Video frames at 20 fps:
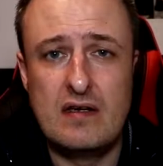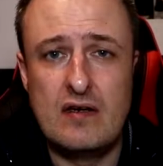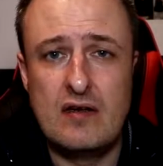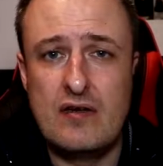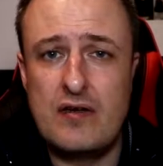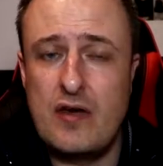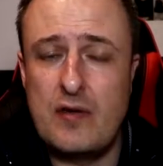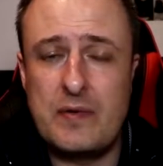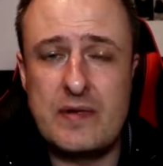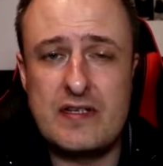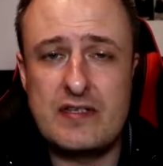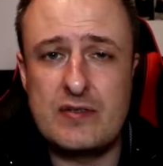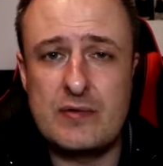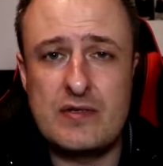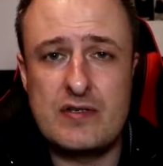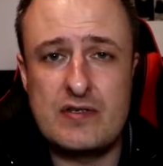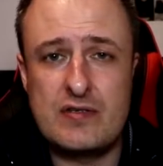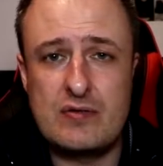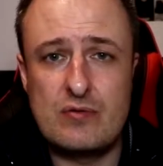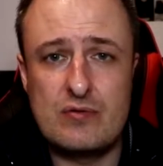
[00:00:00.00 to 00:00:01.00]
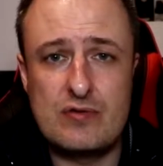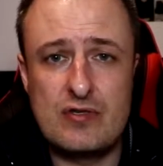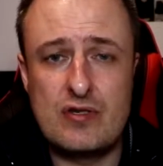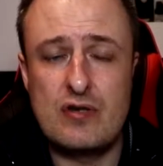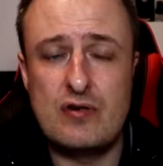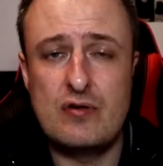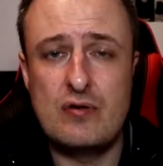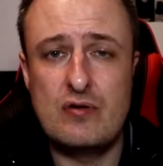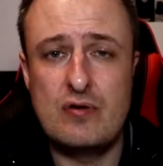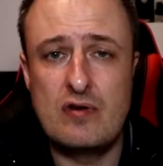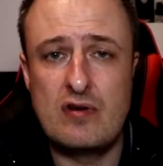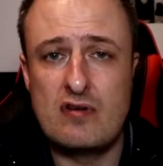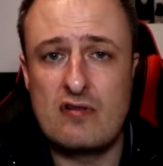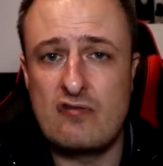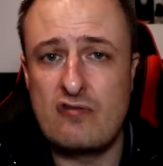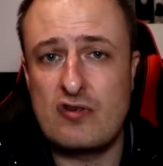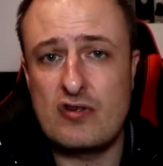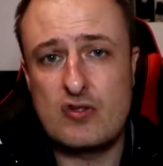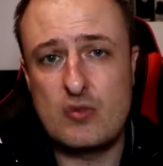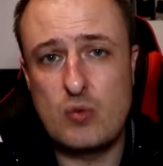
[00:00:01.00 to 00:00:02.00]
no need to install 2,
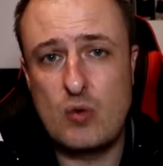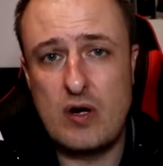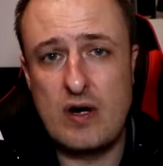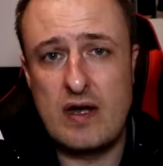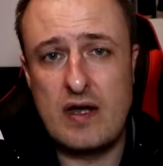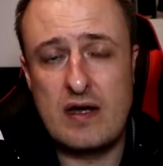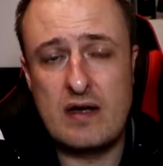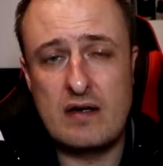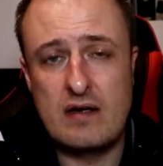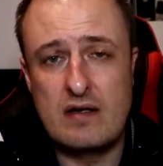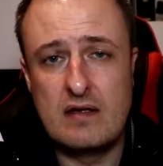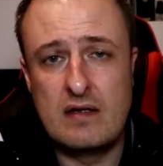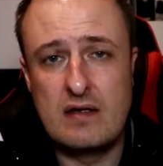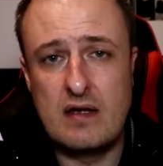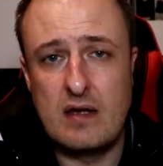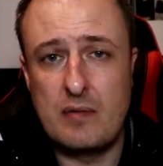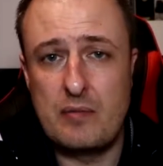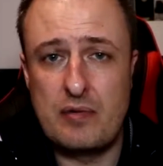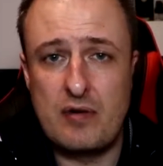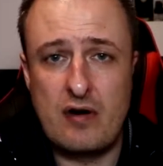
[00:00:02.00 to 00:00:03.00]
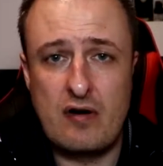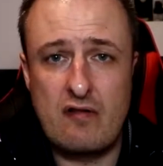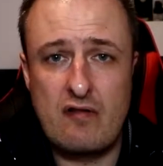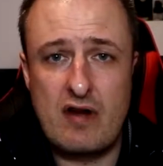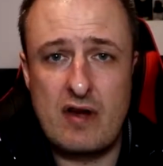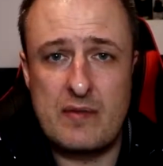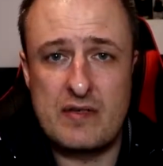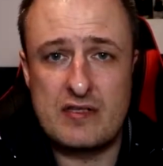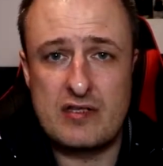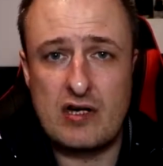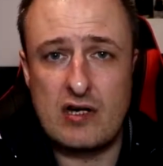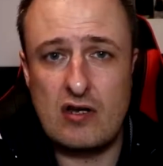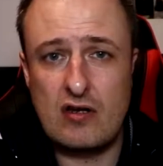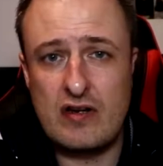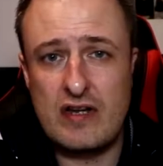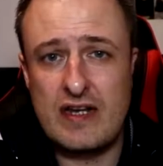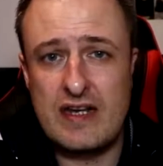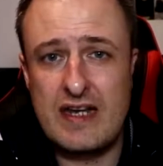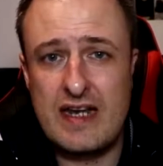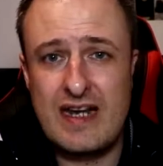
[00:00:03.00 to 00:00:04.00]
cross-wire and program as a
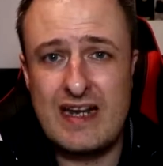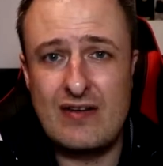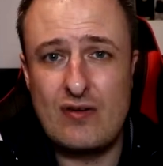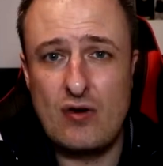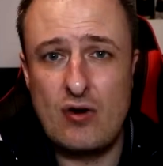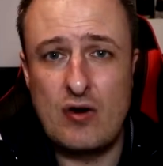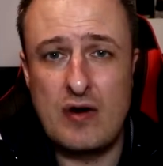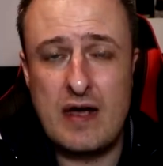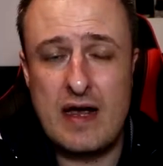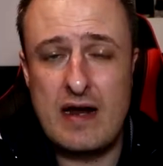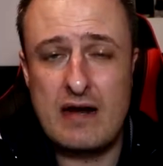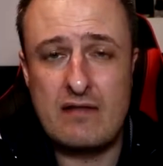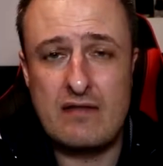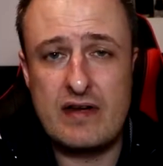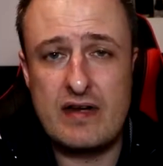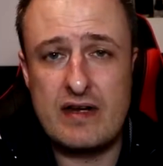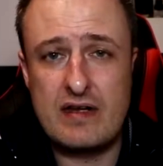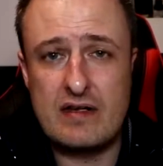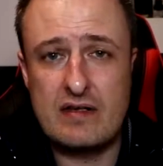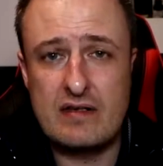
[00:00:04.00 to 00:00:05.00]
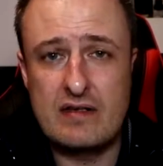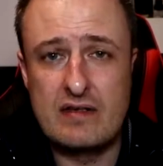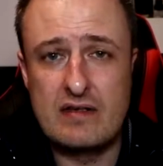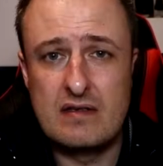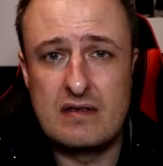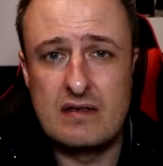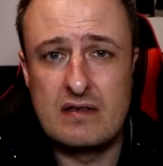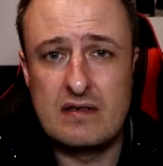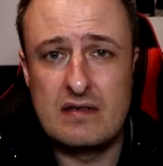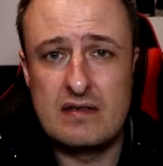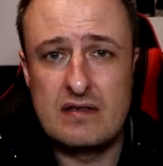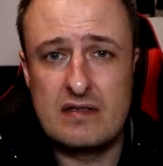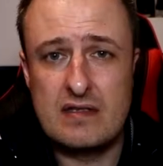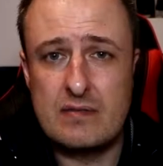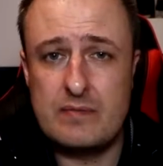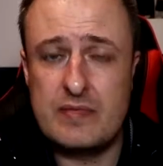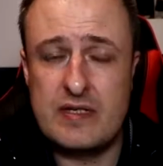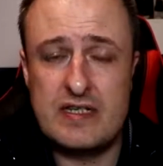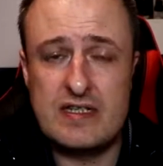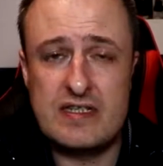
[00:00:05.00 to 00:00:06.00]
clocking in or out reader.
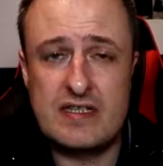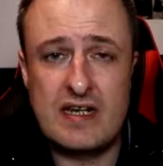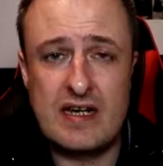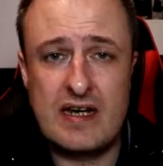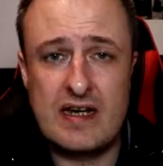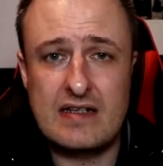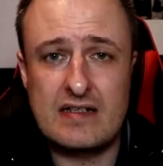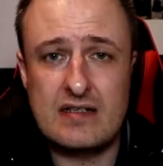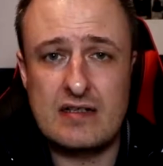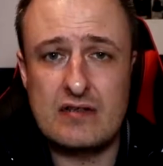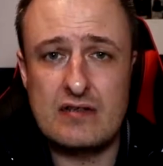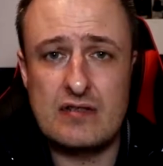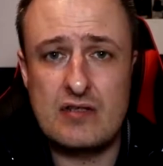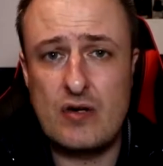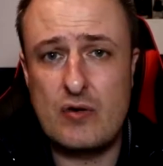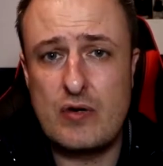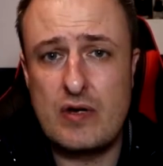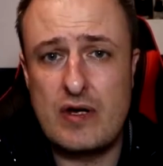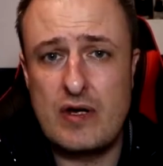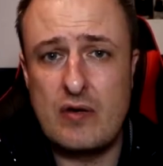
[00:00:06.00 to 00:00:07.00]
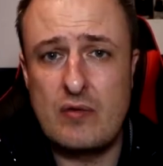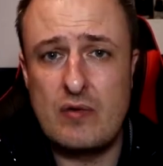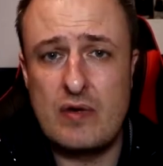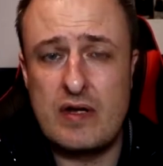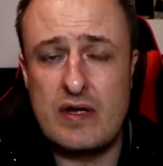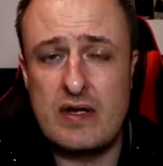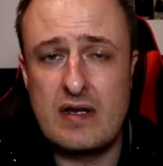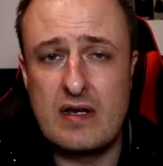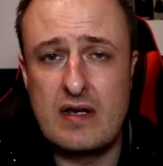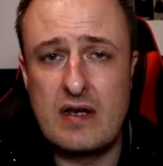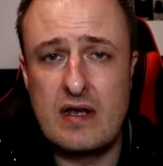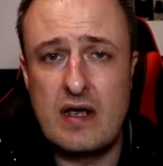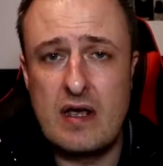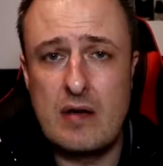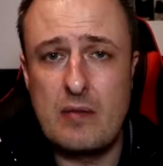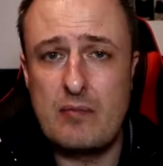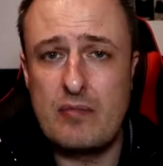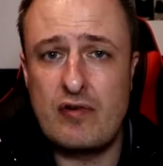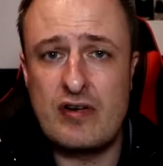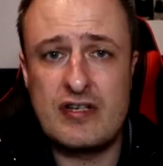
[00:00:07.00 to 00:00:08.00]
Simply select token only
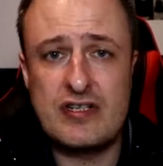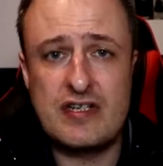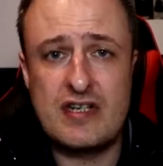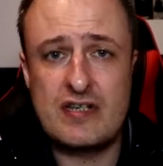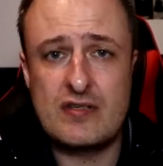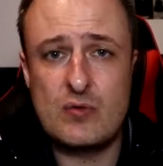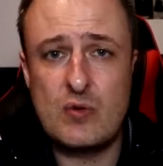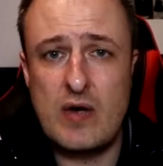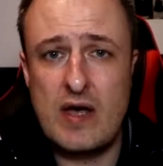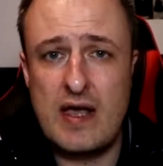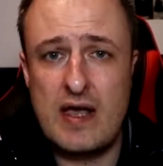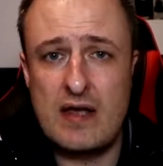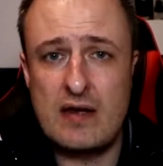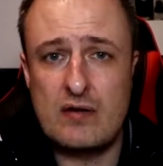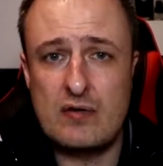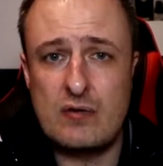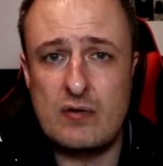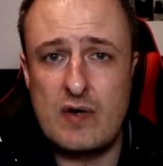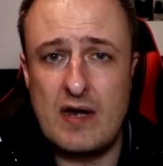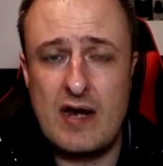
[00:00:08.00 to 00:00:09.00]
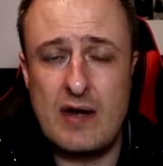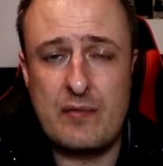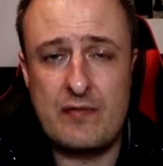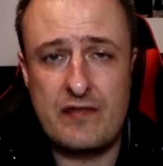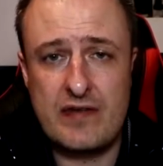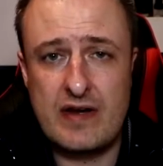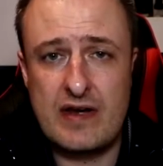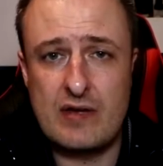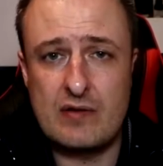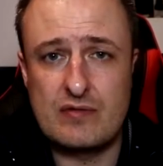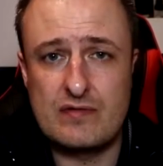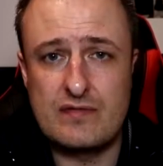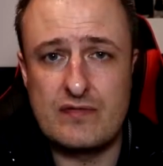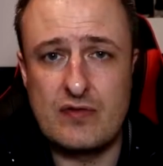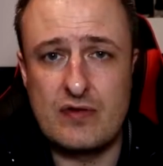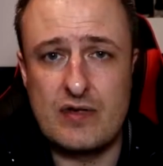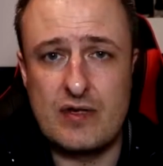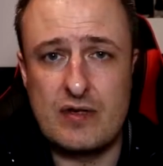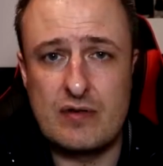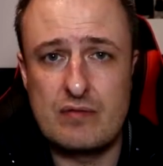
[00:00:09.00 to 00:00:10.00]
and BreeCS will handle everything else
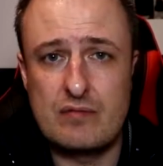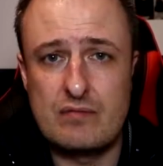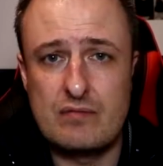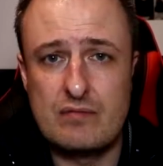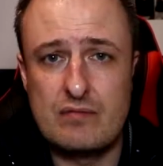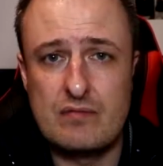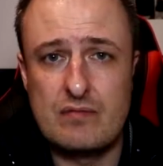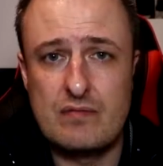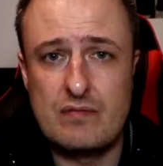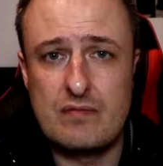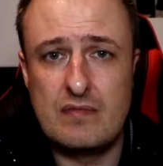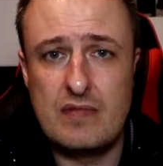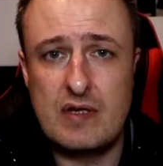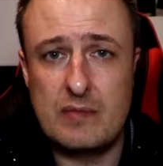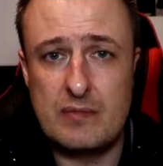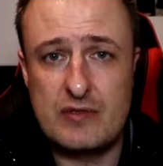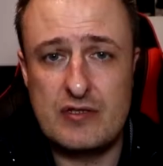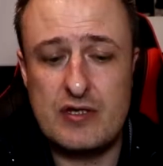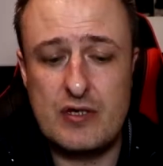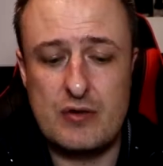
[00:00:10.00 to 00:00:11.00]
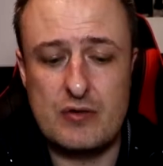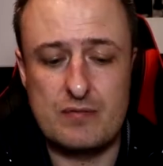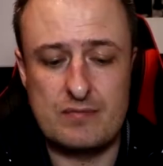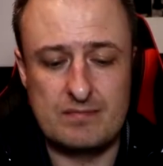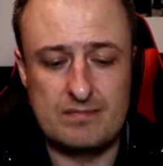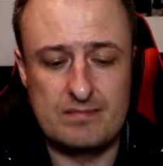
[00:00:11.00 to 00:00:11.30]
for you. Number 2.